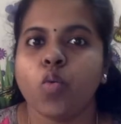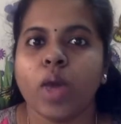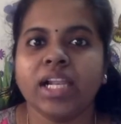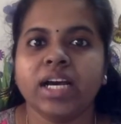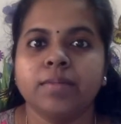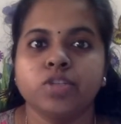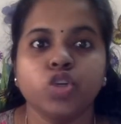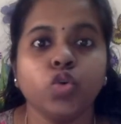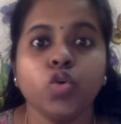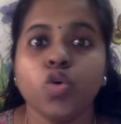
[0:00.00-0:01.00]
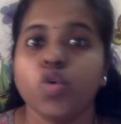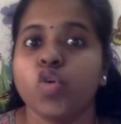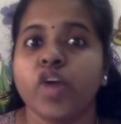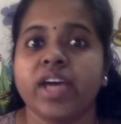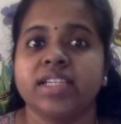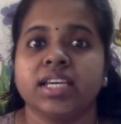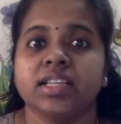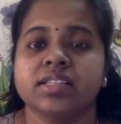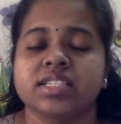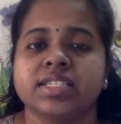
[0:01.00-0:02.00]
Welcome to Goya
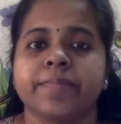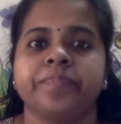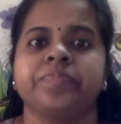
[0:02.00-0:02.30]
Tales.